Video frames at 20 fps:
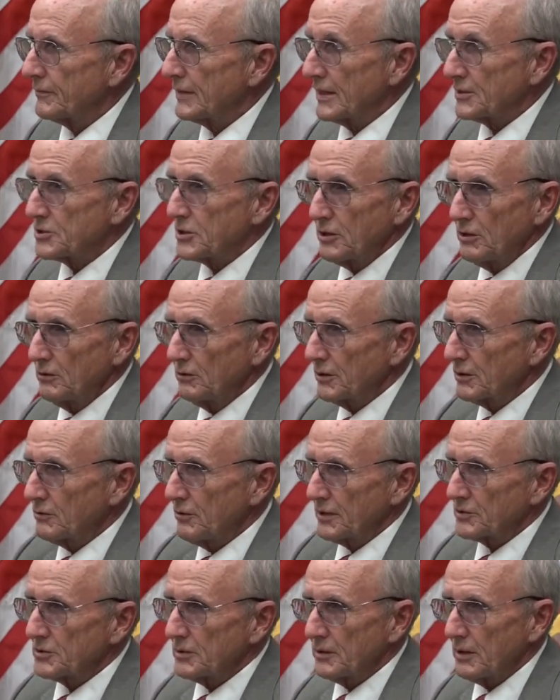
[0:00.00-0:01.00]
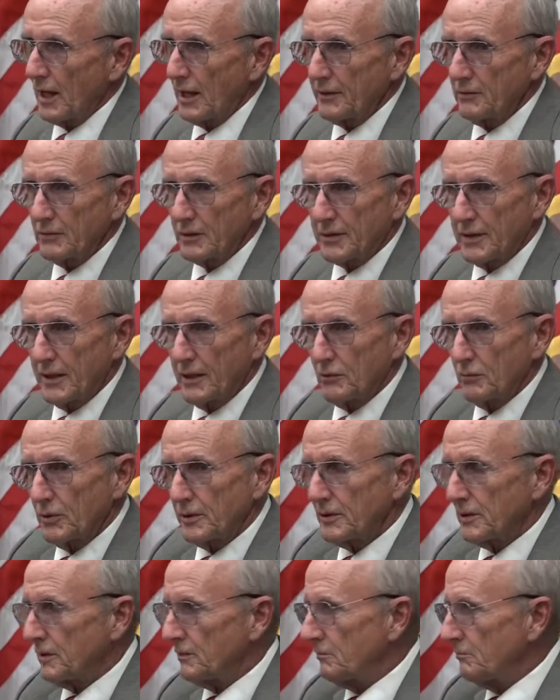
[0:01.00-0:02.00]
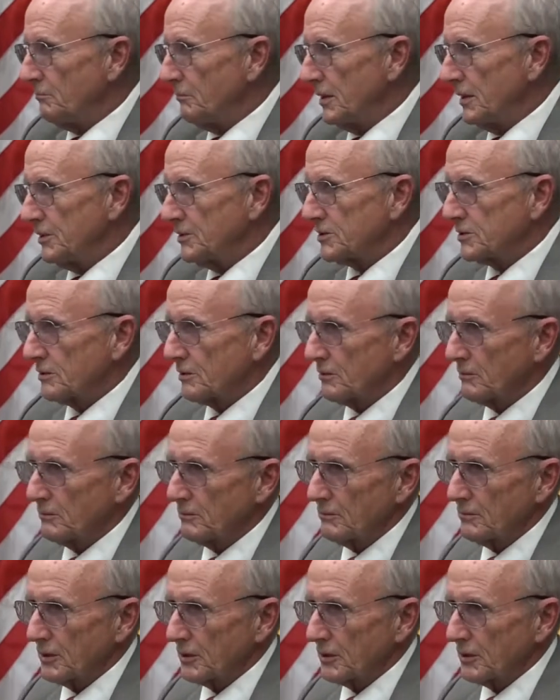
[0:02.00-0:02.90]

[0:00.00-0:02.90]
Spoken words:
That's the only question. I don't care whether it meets or